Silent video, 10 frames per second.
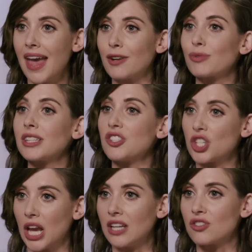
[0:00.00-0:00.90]
and it really
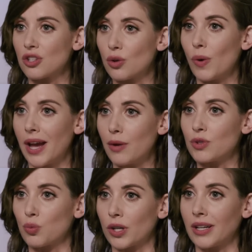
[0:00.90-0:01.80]
changed the way I
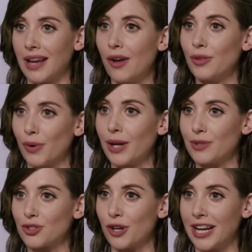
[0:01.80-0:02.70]
was working out and the way I
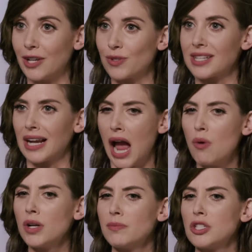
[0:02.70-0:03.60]
was training mm -hmm. was mm-hmm. like,
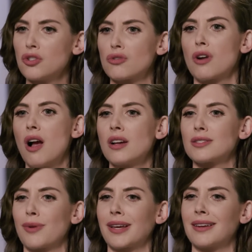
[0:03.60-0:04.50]
I want to be strong
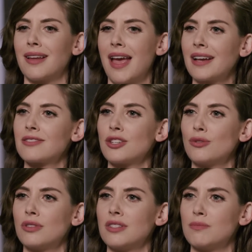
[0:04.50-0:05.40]
so I can
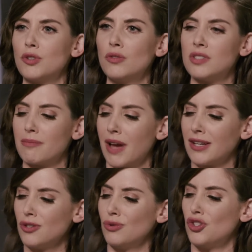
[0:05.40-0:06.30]
execute these moves at
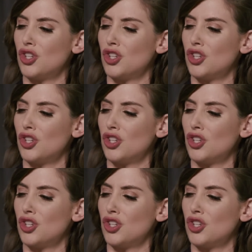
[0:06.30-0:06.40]
my new